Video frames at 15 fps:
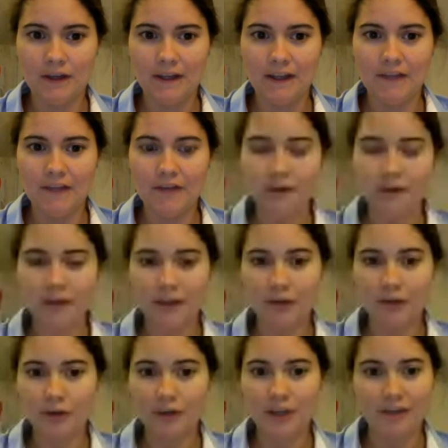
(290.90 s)
If your
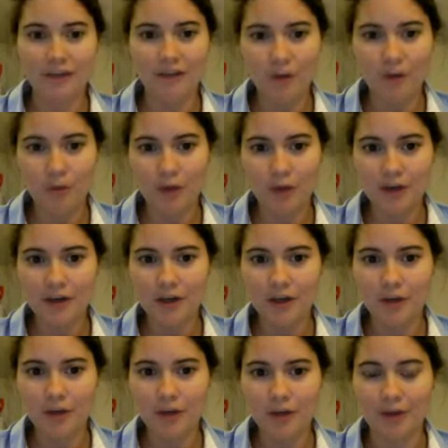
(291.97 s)
landlord gives you one,
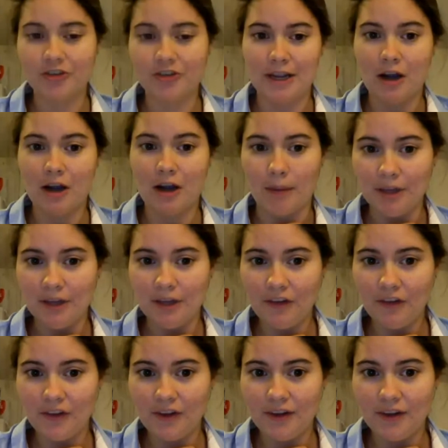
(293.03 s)
you want to make copies,
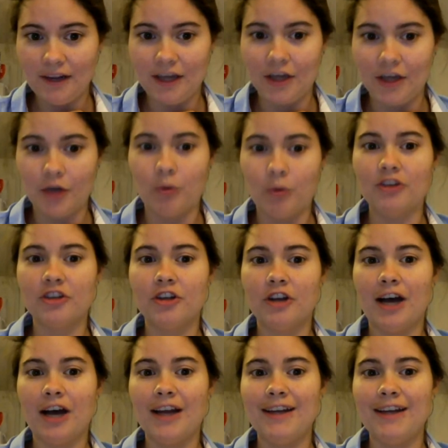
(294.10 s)
and you want to
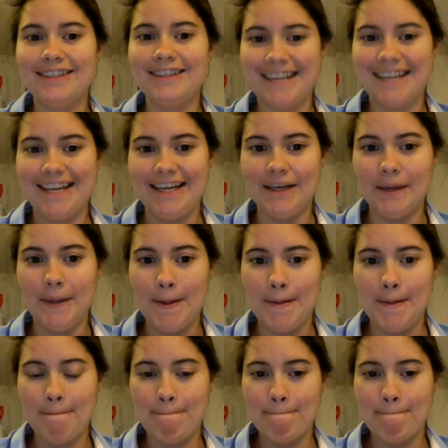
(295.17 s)
not date it.
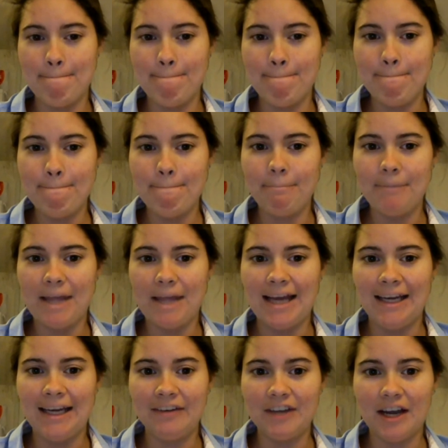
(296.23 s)

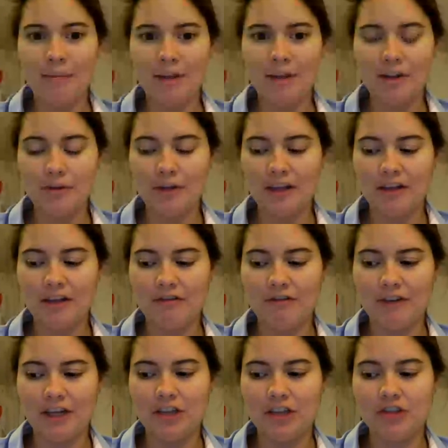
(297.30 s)
Anytime that you
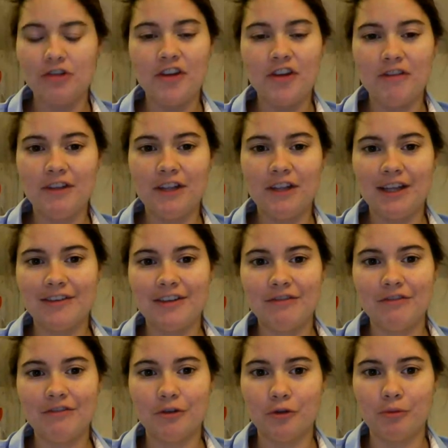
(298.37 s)
give a
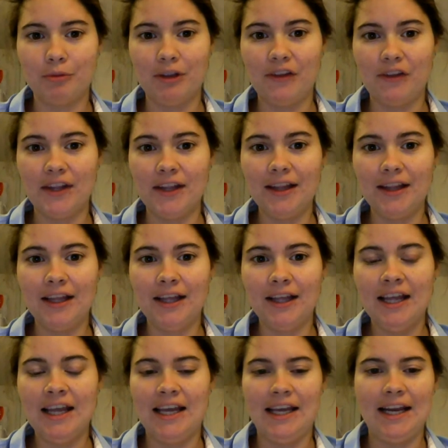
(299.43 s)
justificatif de domicile,
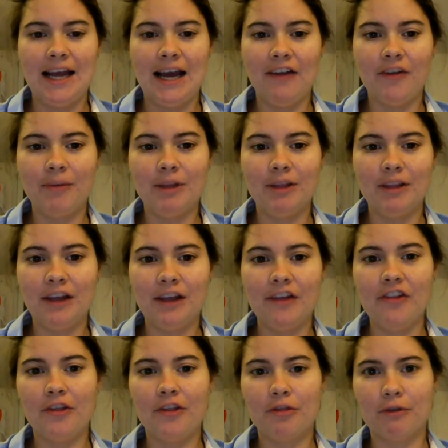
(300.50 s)
it has to be less
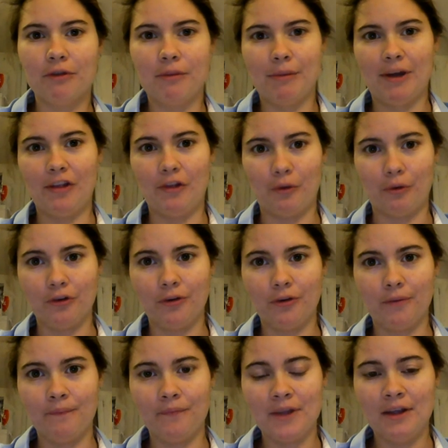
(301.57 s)
than 3 months old.
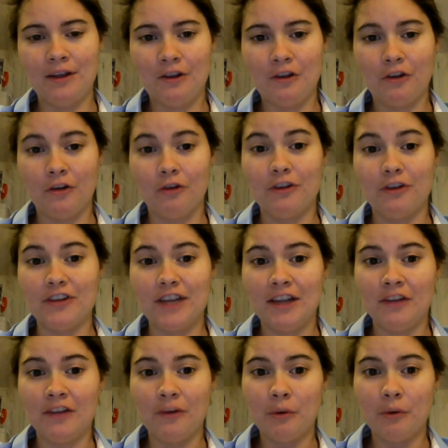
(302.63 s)
So if it takes you a